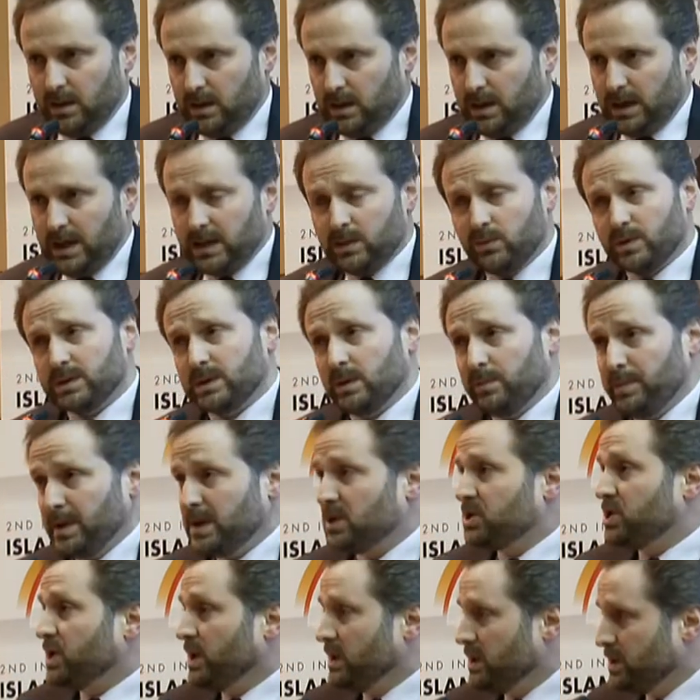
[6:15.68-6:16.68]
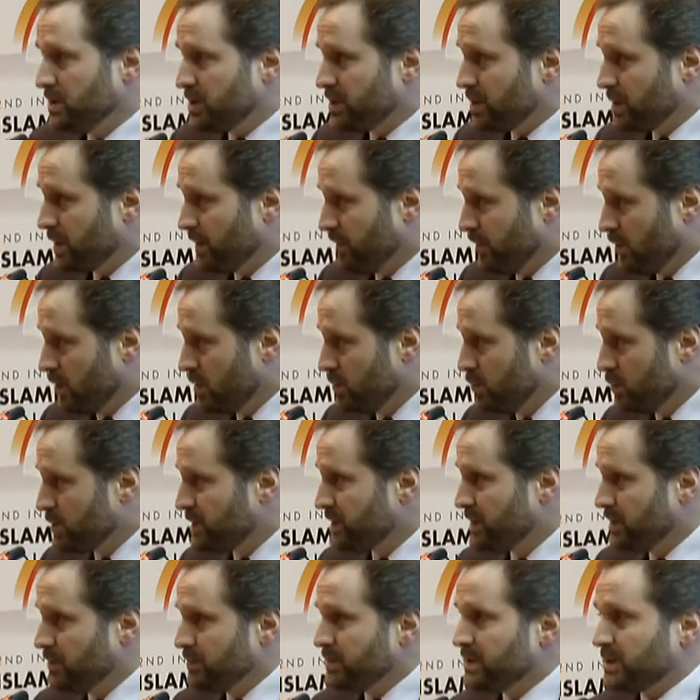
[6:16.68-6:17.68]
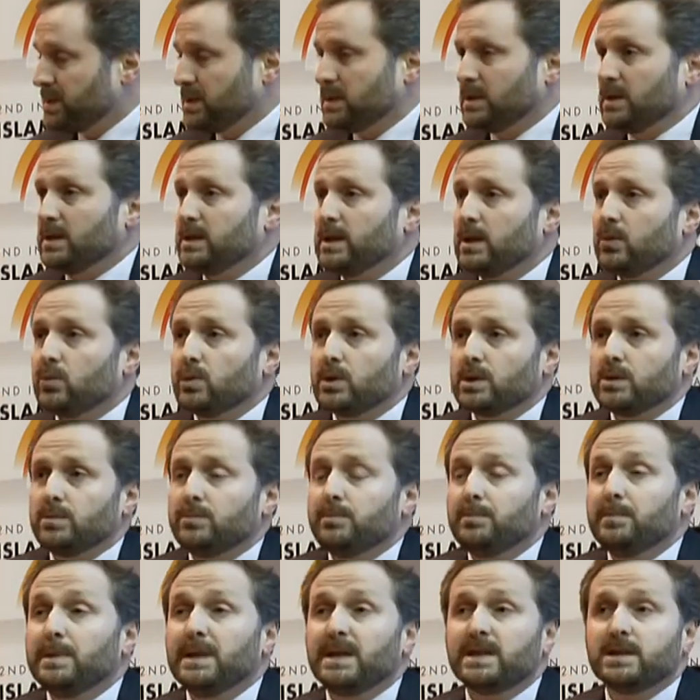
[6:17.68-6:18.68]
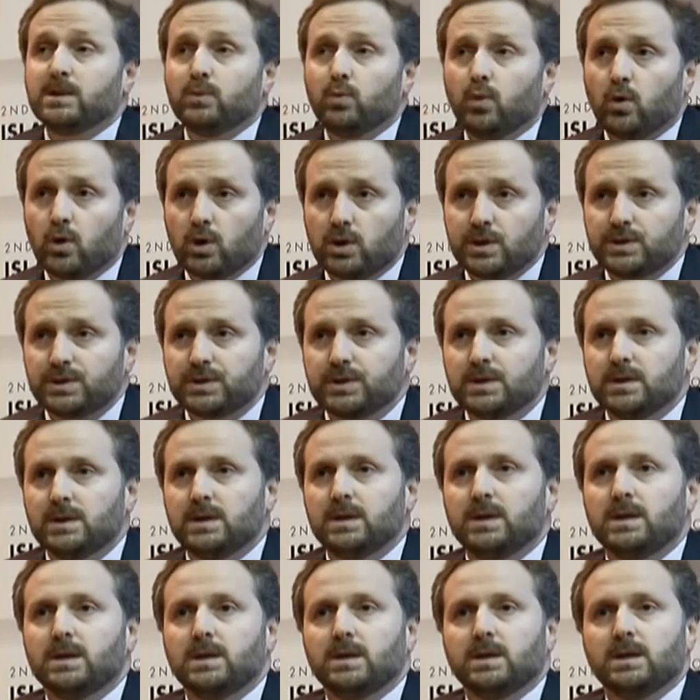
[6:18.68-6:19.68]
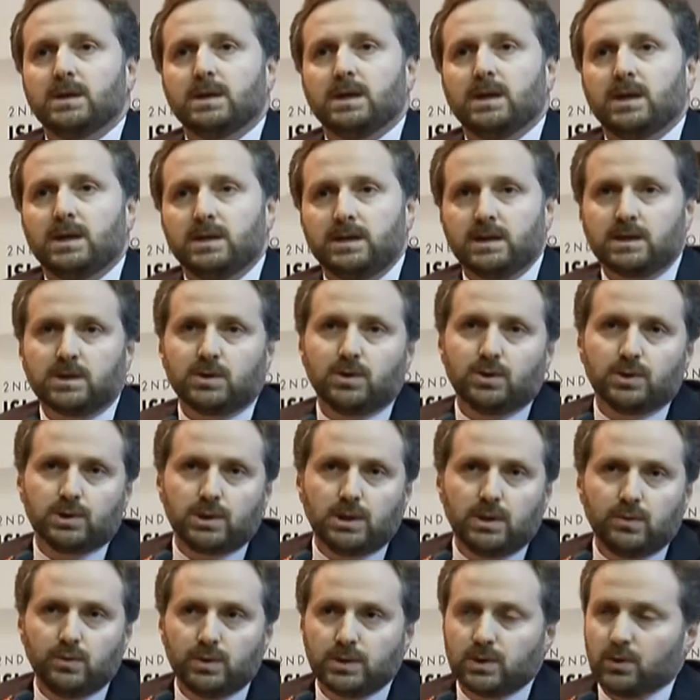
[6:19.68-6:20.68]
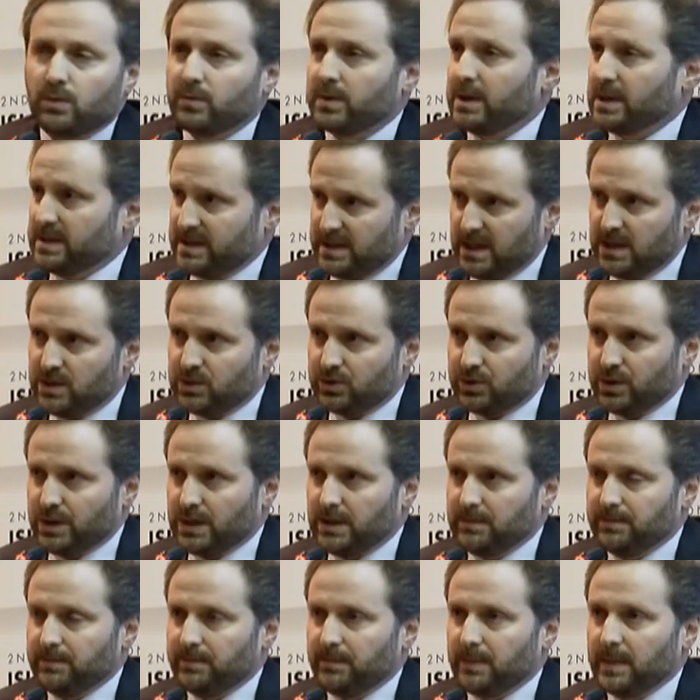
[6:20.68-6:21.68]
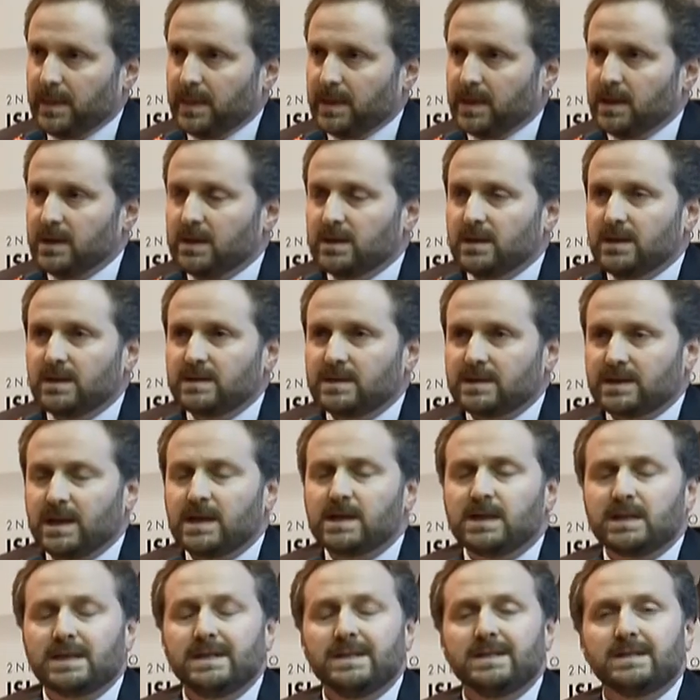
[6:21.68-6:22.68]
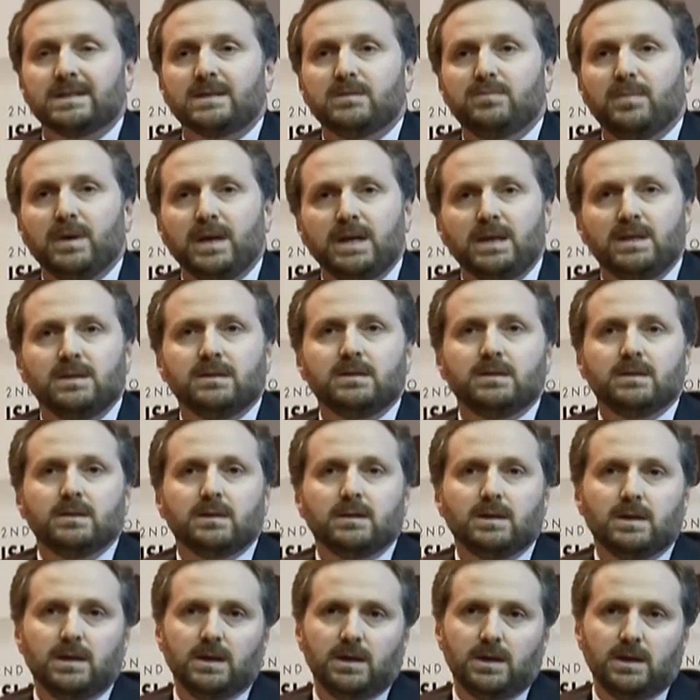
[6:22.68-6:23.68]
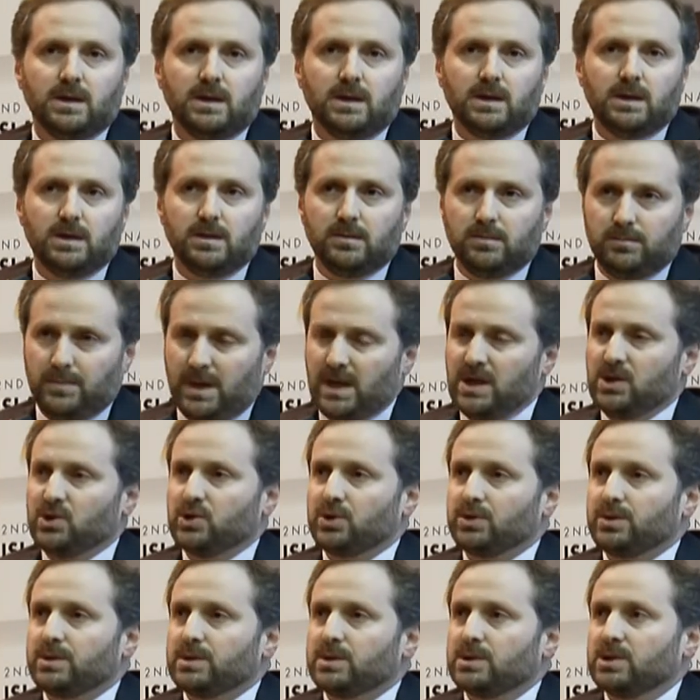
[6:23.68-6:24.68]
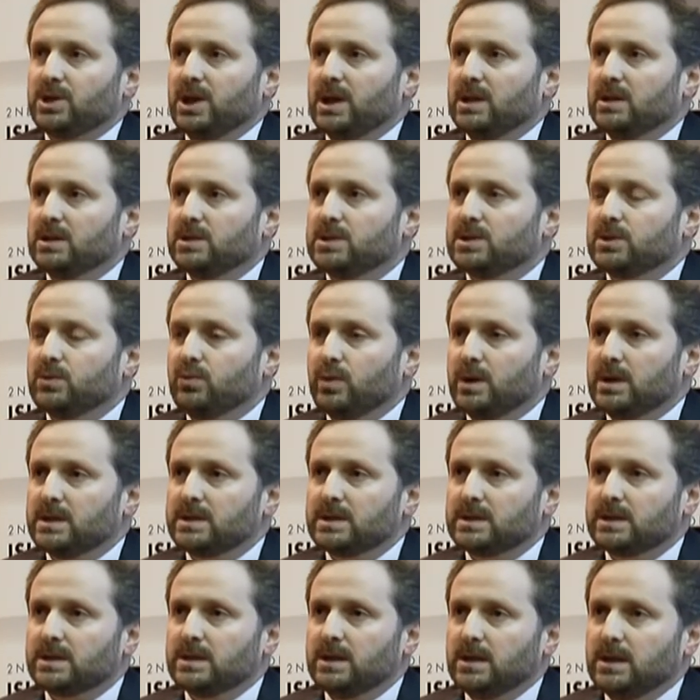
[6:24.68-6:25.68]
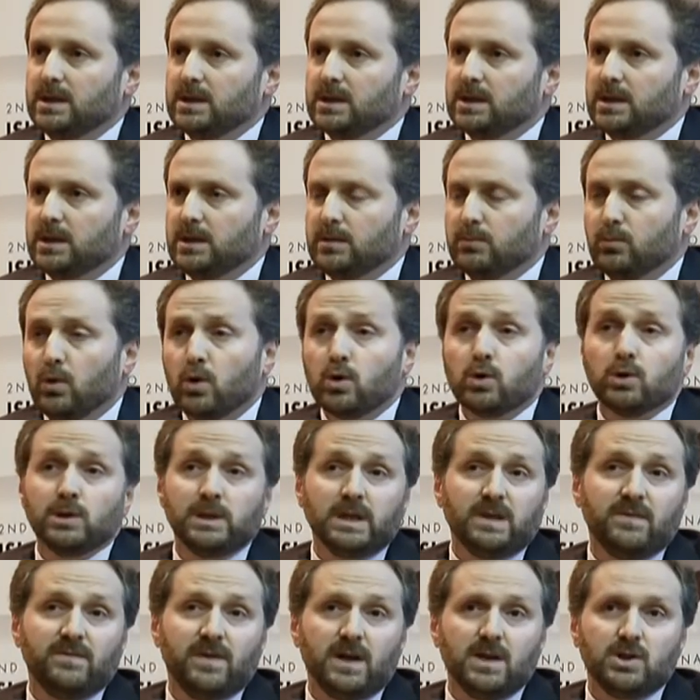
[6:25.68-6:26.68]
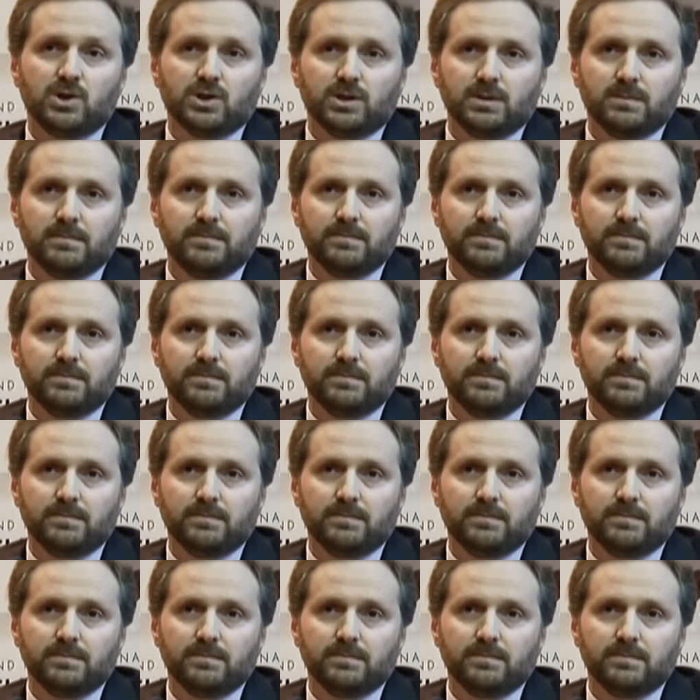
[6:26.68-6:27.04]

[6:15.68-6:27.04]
It was a big challenge for Muslims. There were bloody wars that continued over a century. The second main major challenge was the Mongol invasion.